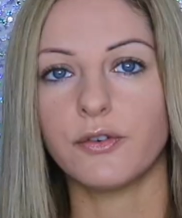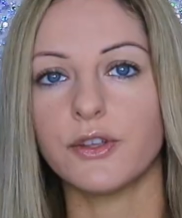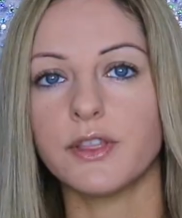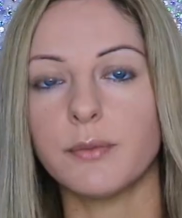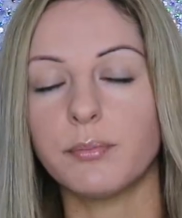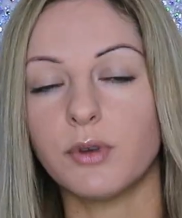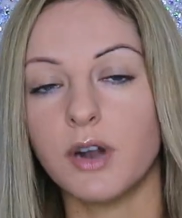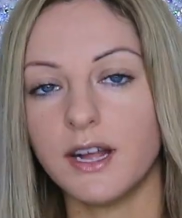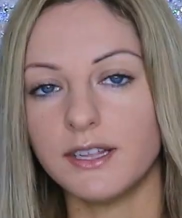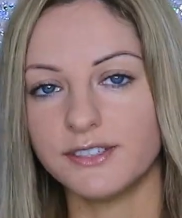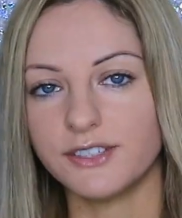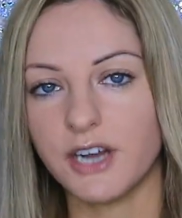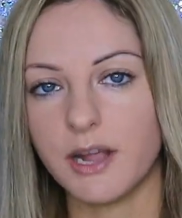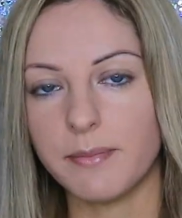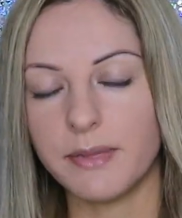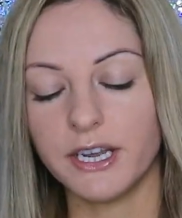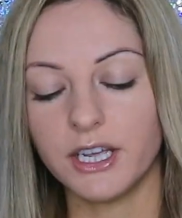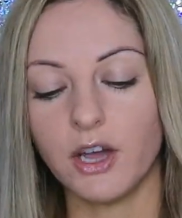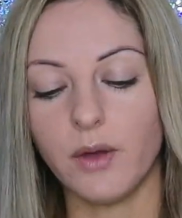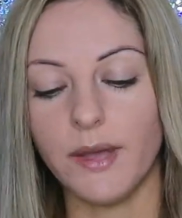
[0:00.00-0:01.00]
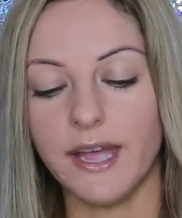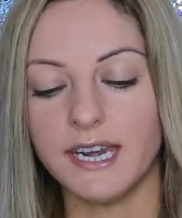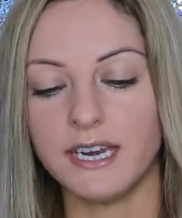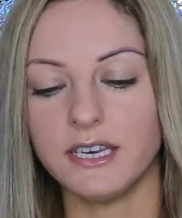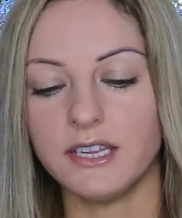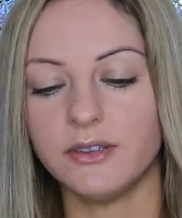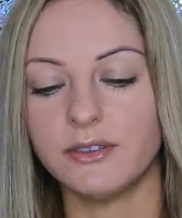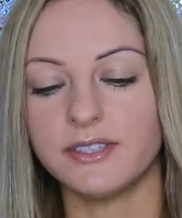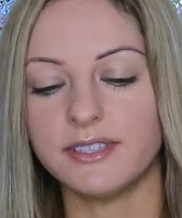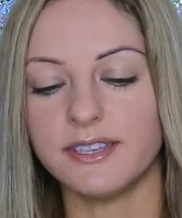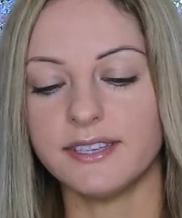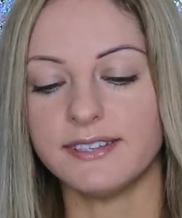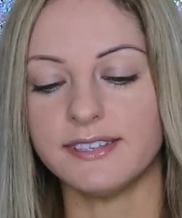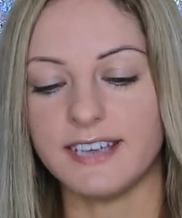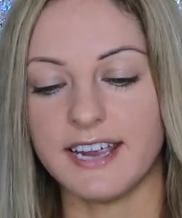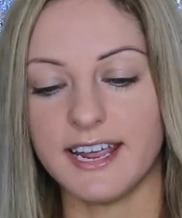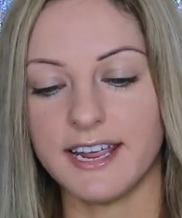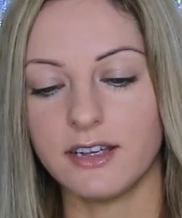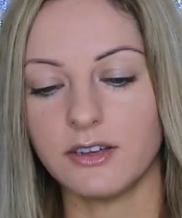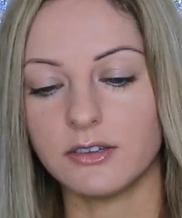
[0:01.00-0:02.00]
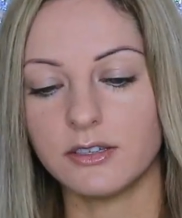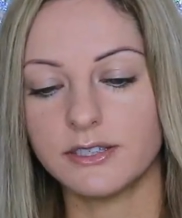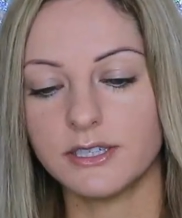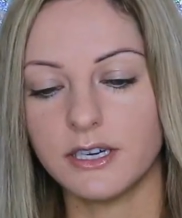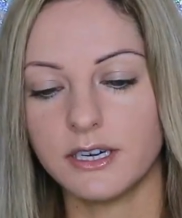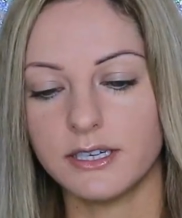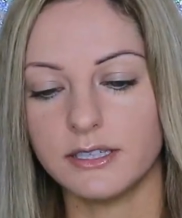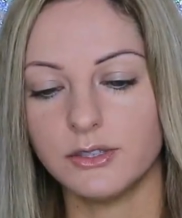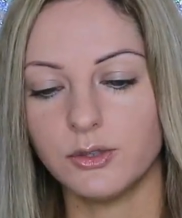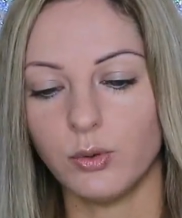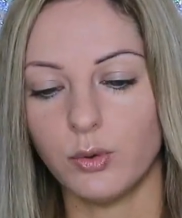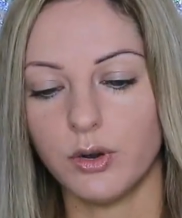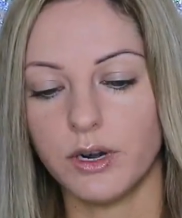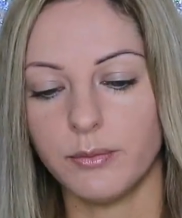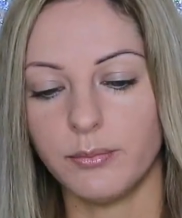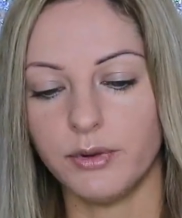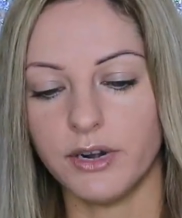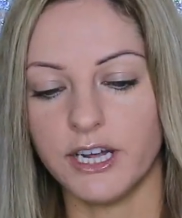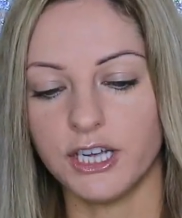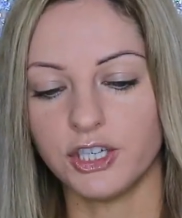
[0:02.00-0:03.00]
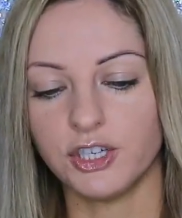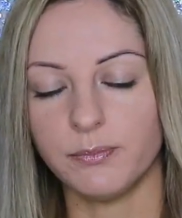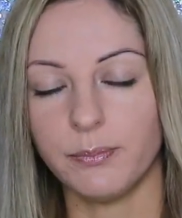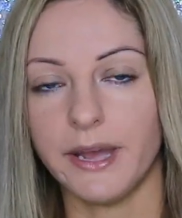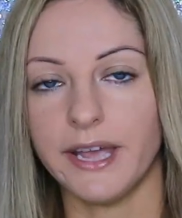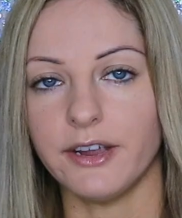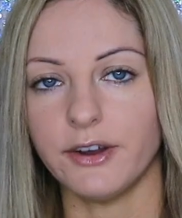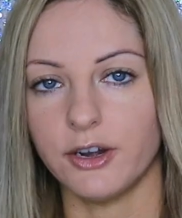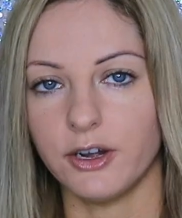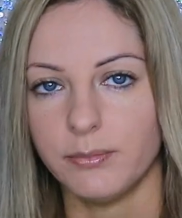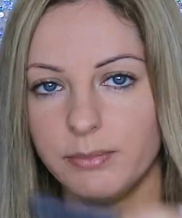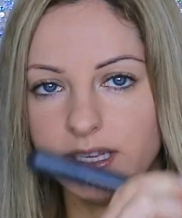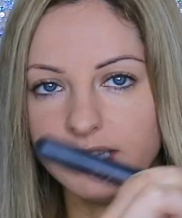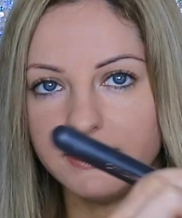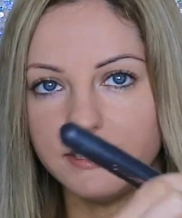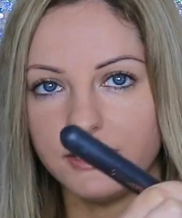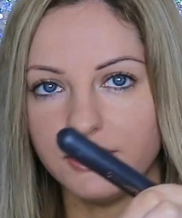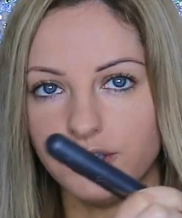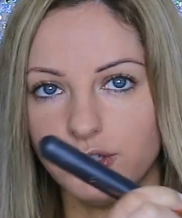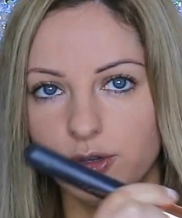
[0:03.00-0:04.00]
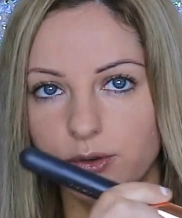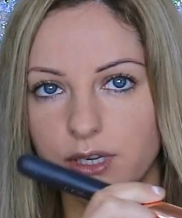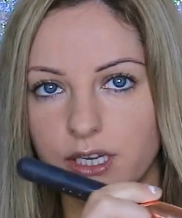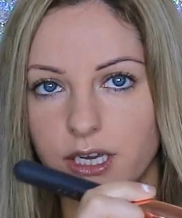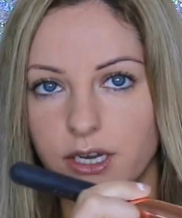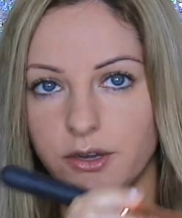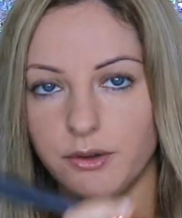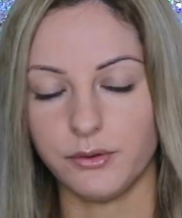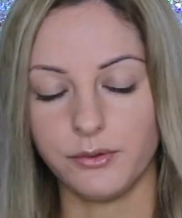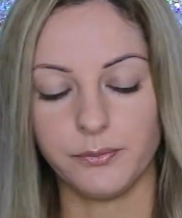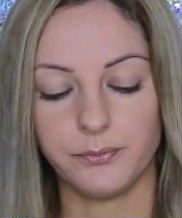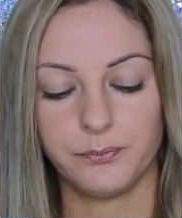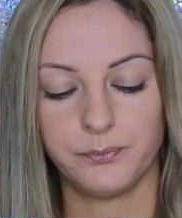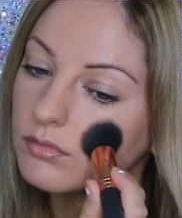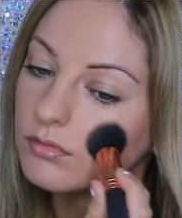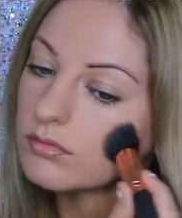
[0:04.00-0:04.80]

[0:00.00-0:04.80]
For the bronzer, I'm going to go ahead and use this angled contour brush by Urban Studio.